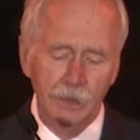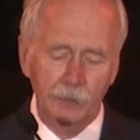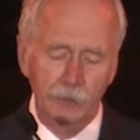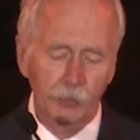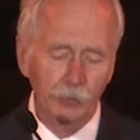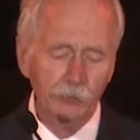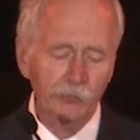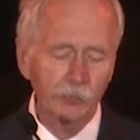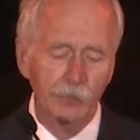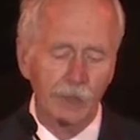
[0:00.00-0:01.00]
The goal
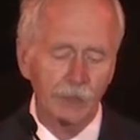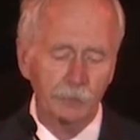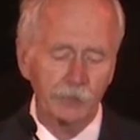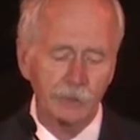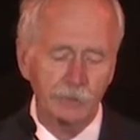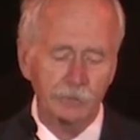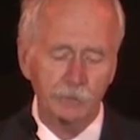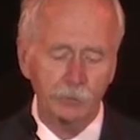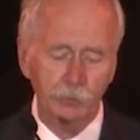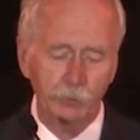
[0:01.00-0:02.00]
should not be
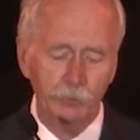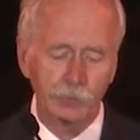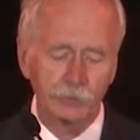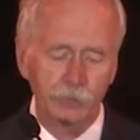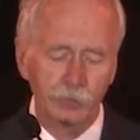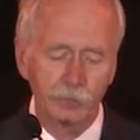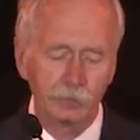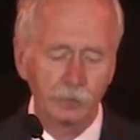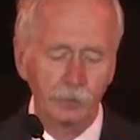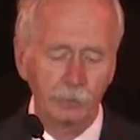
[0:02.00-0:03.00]
to
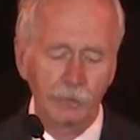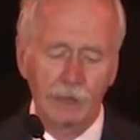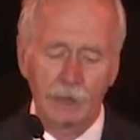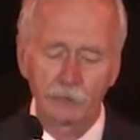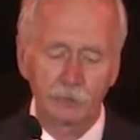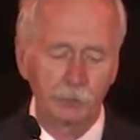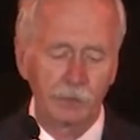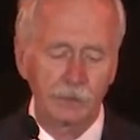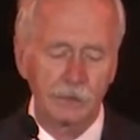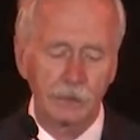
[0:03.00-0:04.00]
return to the past,
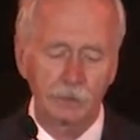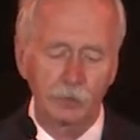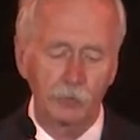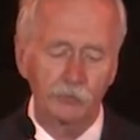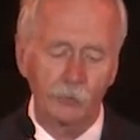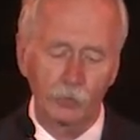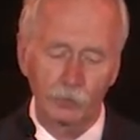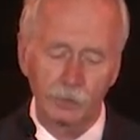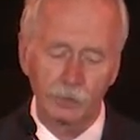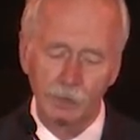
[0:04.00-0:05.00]
but again, go
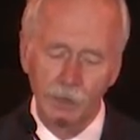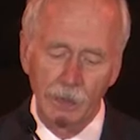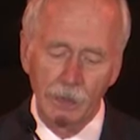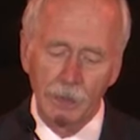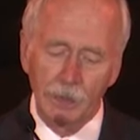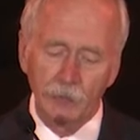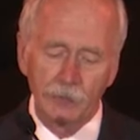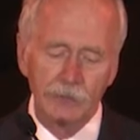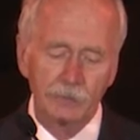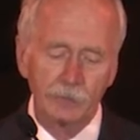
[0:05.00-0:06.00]
forward.
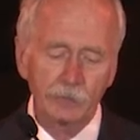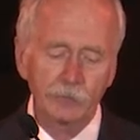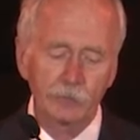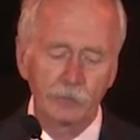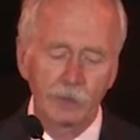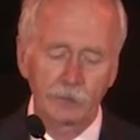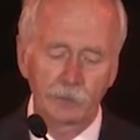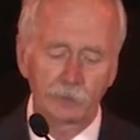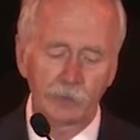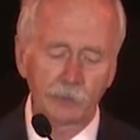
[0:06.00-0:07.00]
Even this event
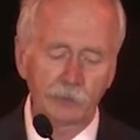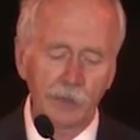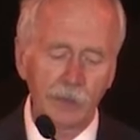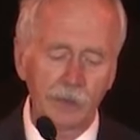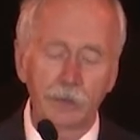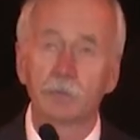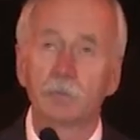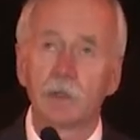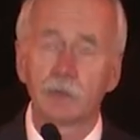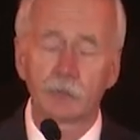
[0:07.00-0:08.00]
is in a stadium
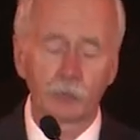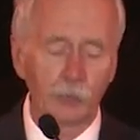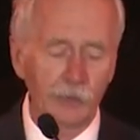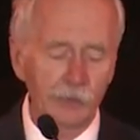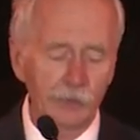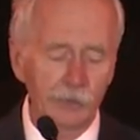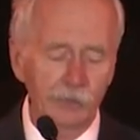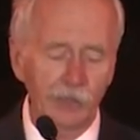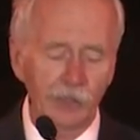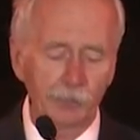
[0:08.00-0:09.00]
is a real
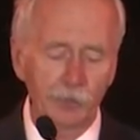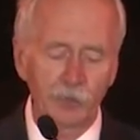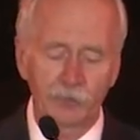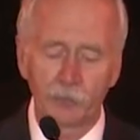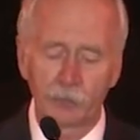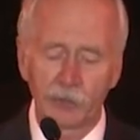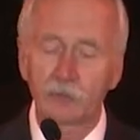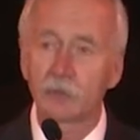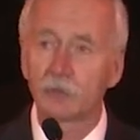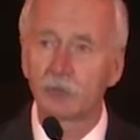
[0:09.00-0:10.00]
example of
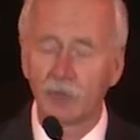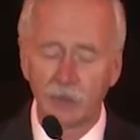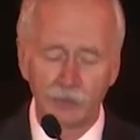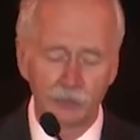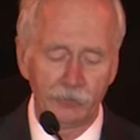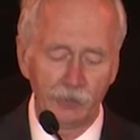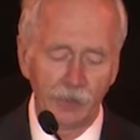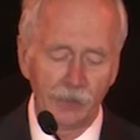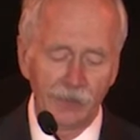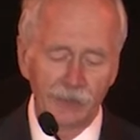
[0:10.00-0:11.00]
embracing change.
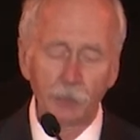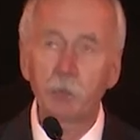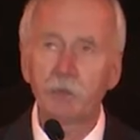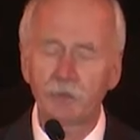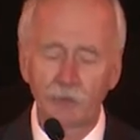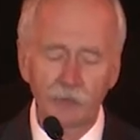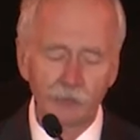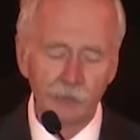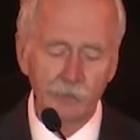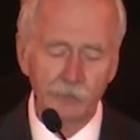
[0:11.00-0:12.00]
It will be
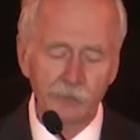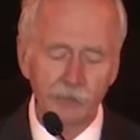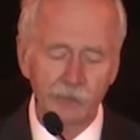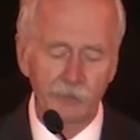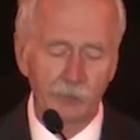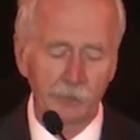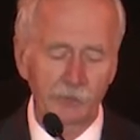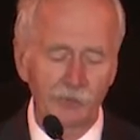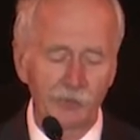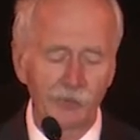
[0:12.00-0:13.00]
interesting to see if we
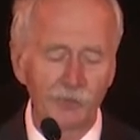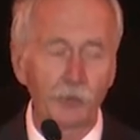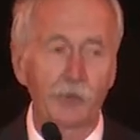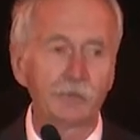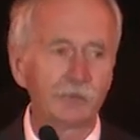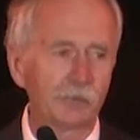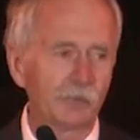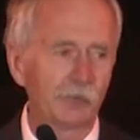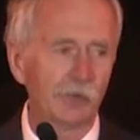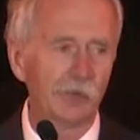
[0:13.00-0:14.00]
return to the
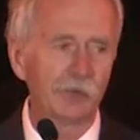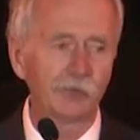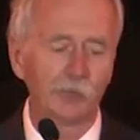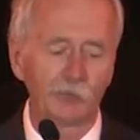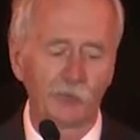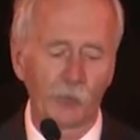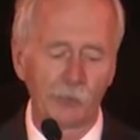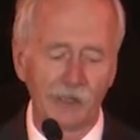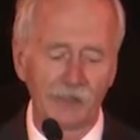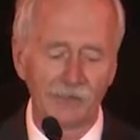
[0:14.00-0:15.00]
traditional
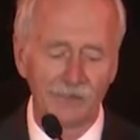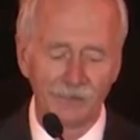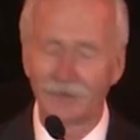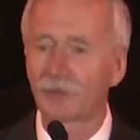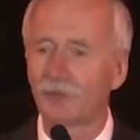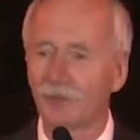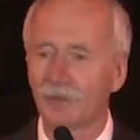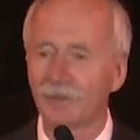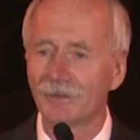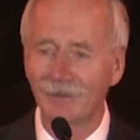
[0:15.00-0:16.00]
format next
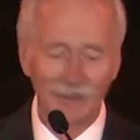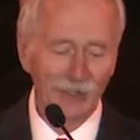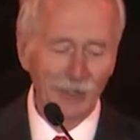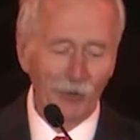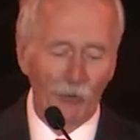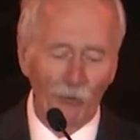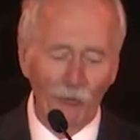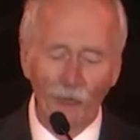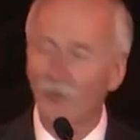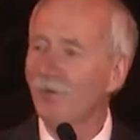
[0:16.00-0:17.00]
year,
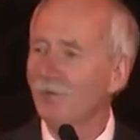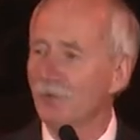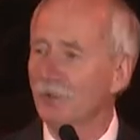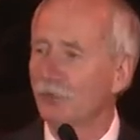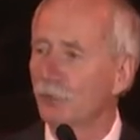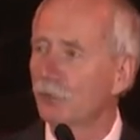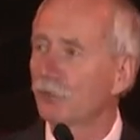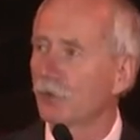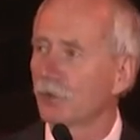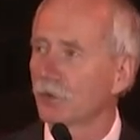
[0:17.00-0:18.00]
or we choose
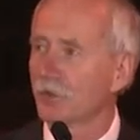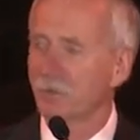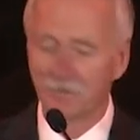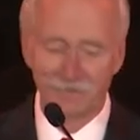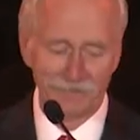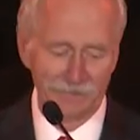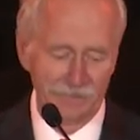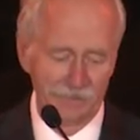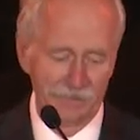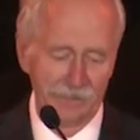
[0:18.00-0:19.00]
to learn.
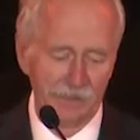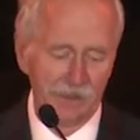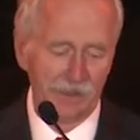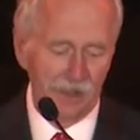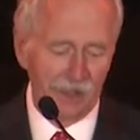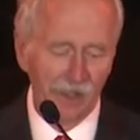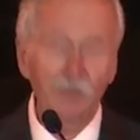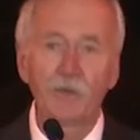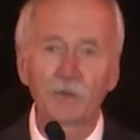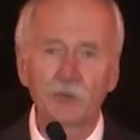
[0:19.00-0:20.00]
I
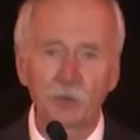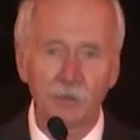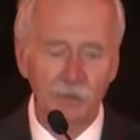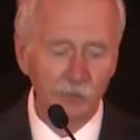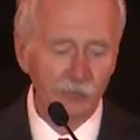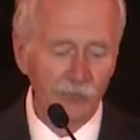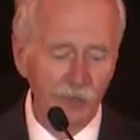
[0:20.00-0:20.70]
feel tremendously